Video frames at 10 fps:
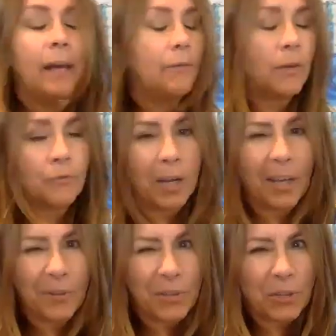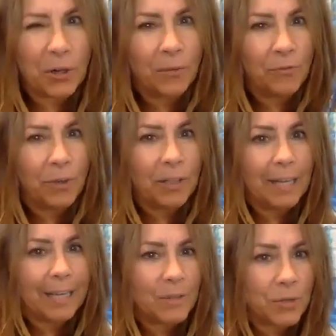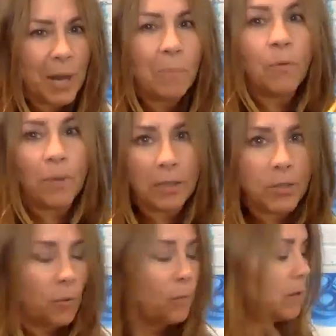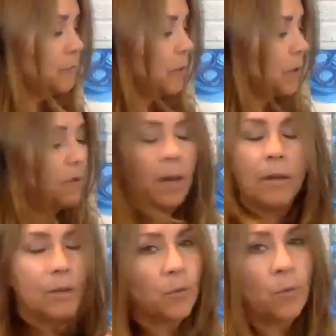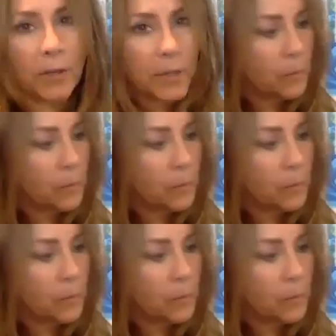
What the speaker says: Feel free, if it's starting to feel like it's not moving so well for you, just wash the